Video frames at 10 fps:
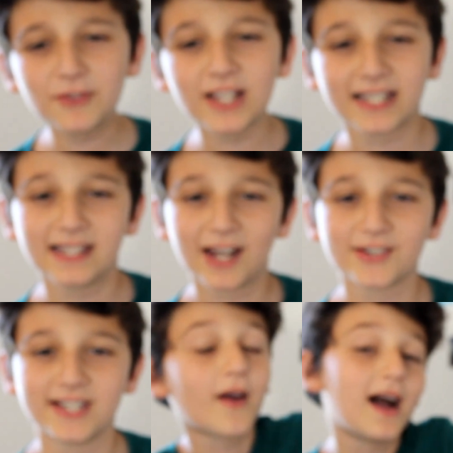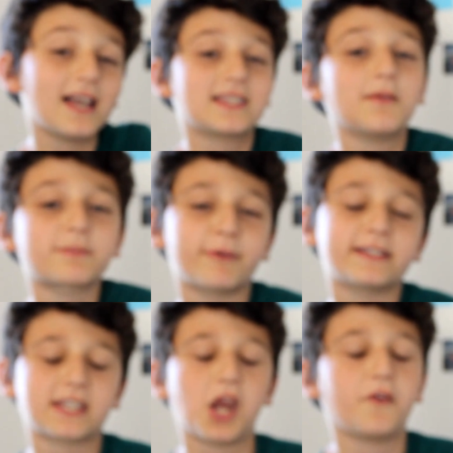if they're like 9 or 10. Guys, that was
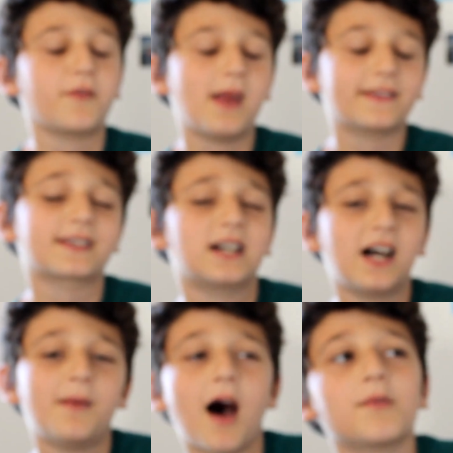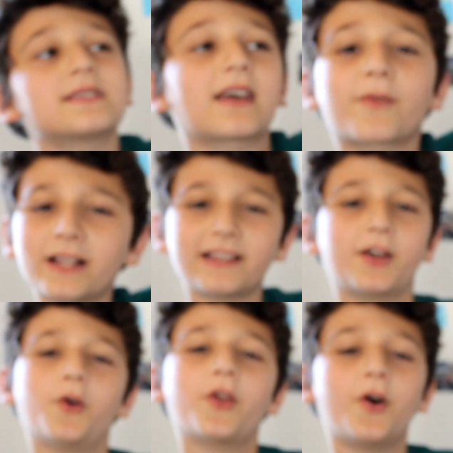pretty scary for me at the time. I was like really
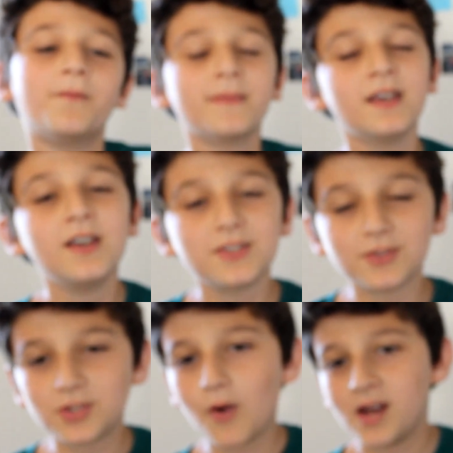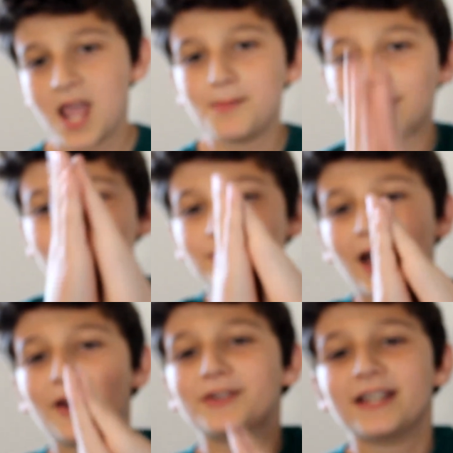little though, so don't hate my little
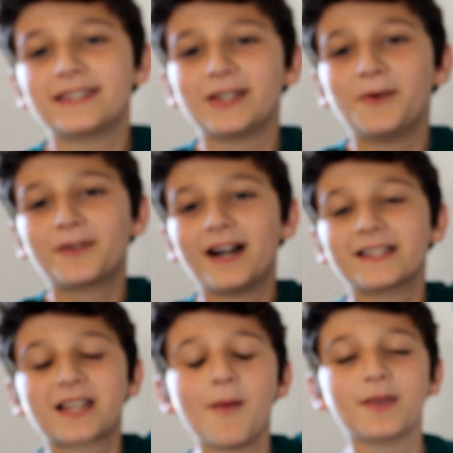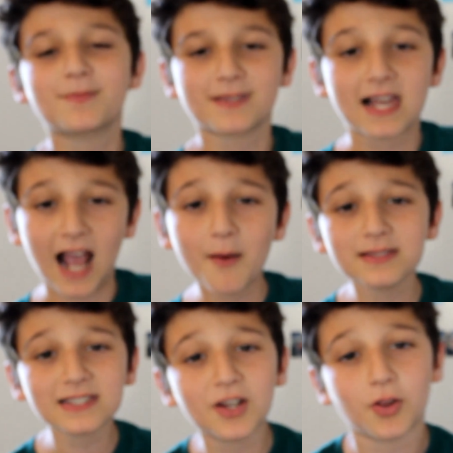9 or 10 self, guys. Cut me some slack. I
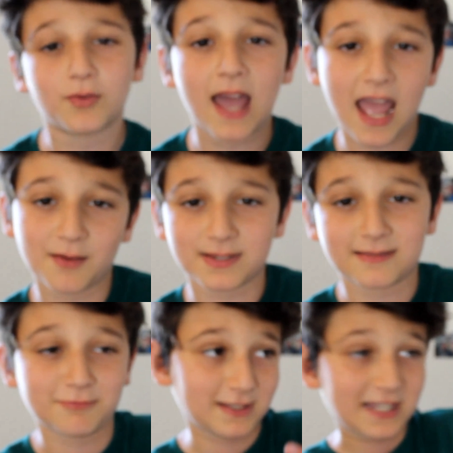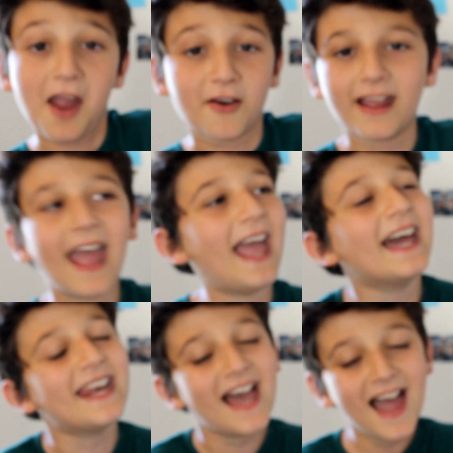was little, okay? I was scared.
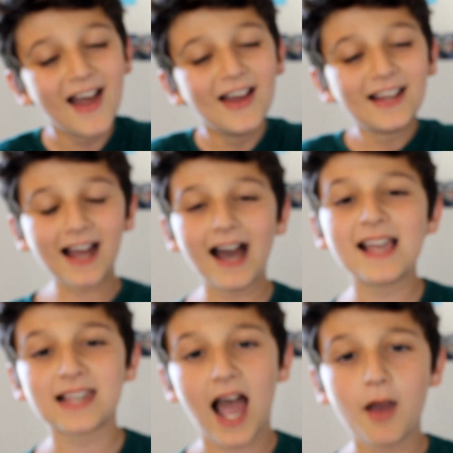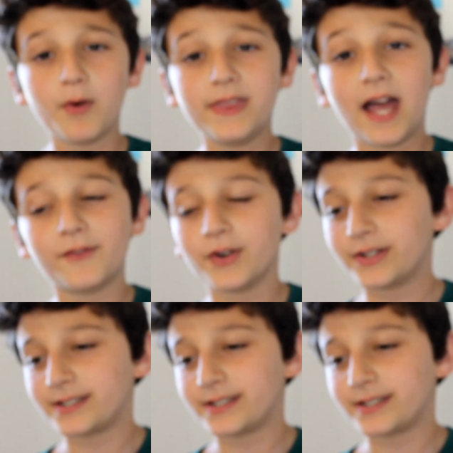And guys, I will never